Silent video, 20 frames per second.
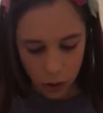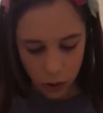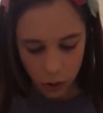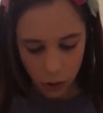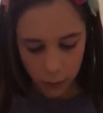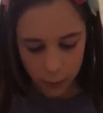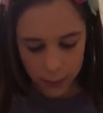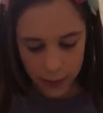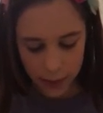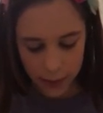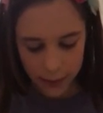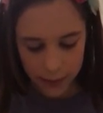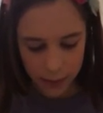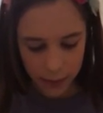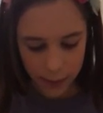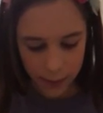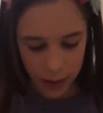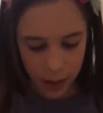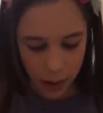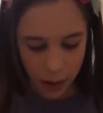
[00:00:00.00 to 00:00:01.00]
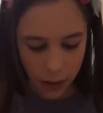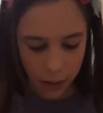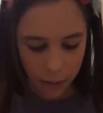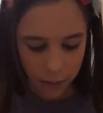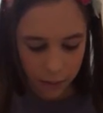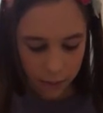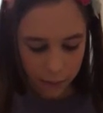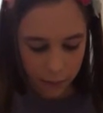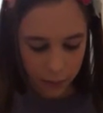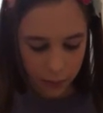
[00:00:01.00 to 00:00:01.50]
Oop, yeah, it's coming off.
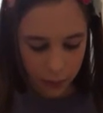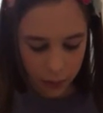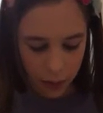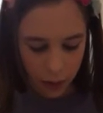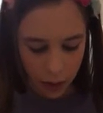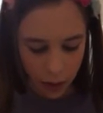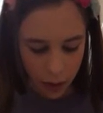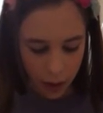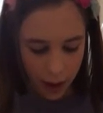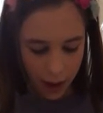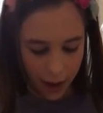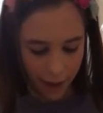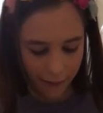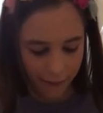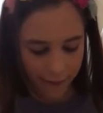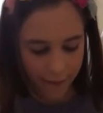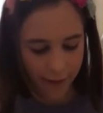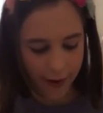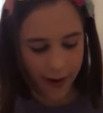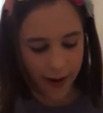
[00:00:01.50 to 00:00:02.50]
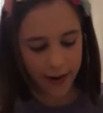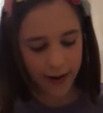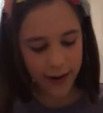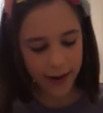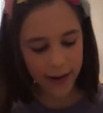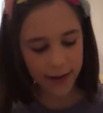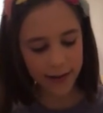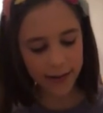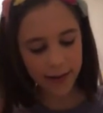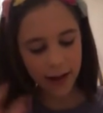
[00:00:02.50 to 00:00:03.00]
And there it
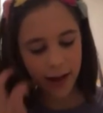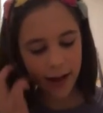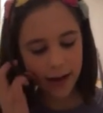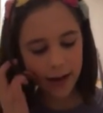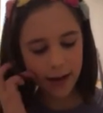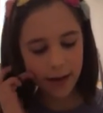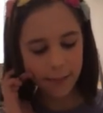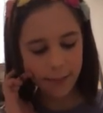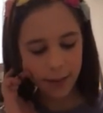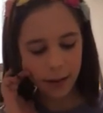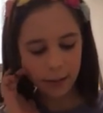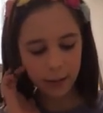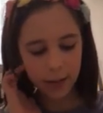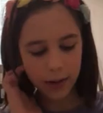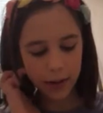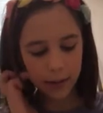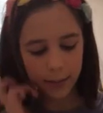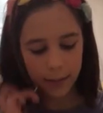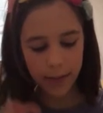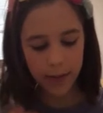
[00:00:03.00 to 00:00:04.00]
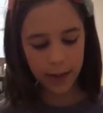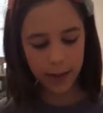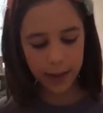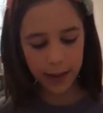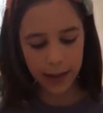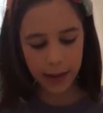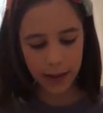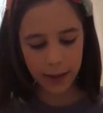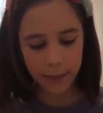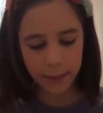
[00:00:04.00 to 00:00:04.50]
is. I got Bubblegum
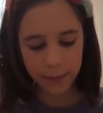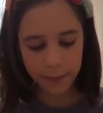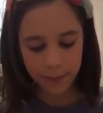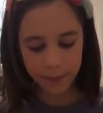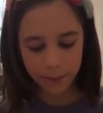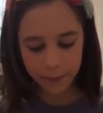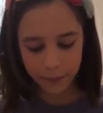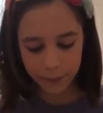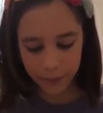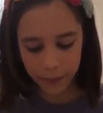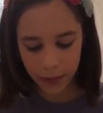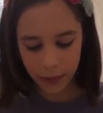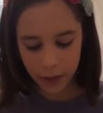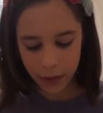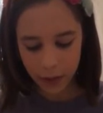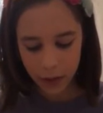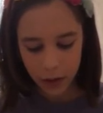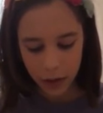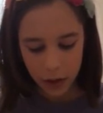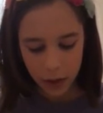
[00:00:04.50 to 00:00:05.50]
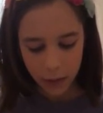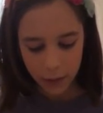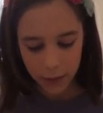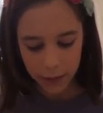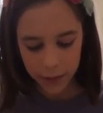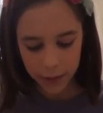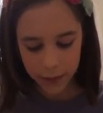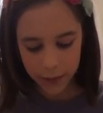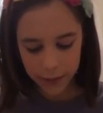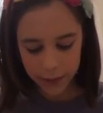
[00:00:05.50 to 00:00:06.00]
Thicky,
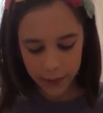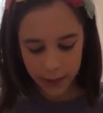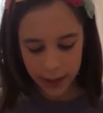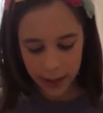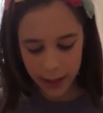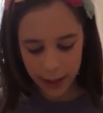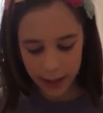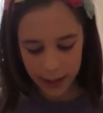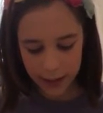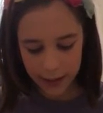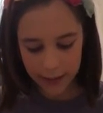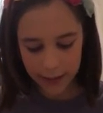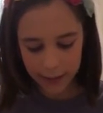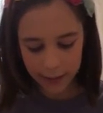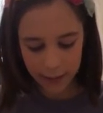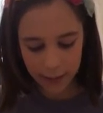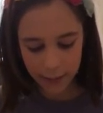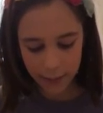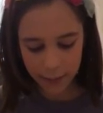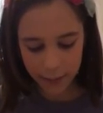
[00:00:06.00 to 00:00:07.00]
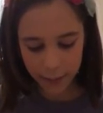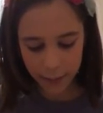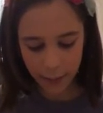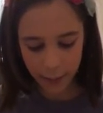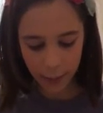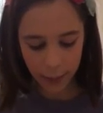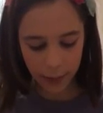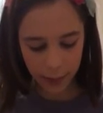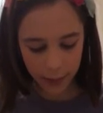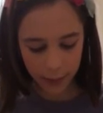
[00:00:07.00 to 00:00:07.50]
which is just a nice
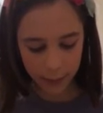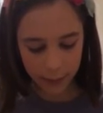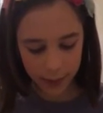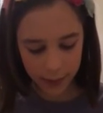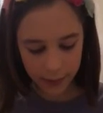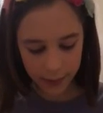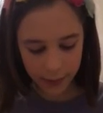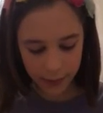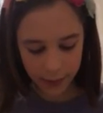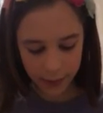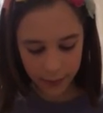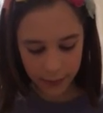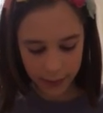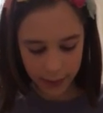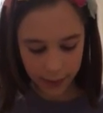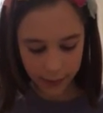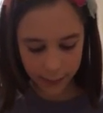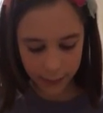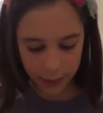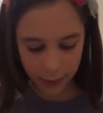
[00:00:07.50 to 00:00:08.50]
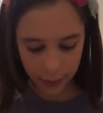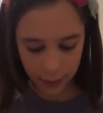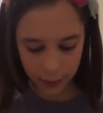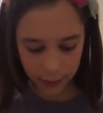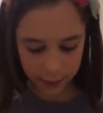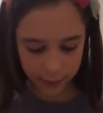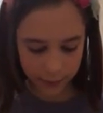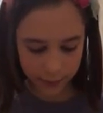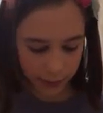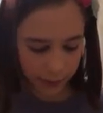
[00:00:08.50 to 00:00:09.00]
bubblegum, thick
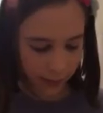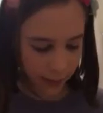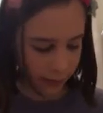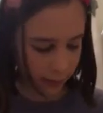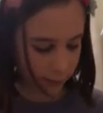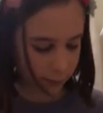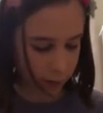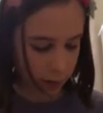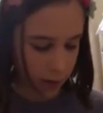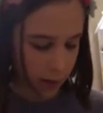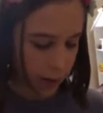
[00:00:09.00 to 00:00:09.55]
bubblegum slime.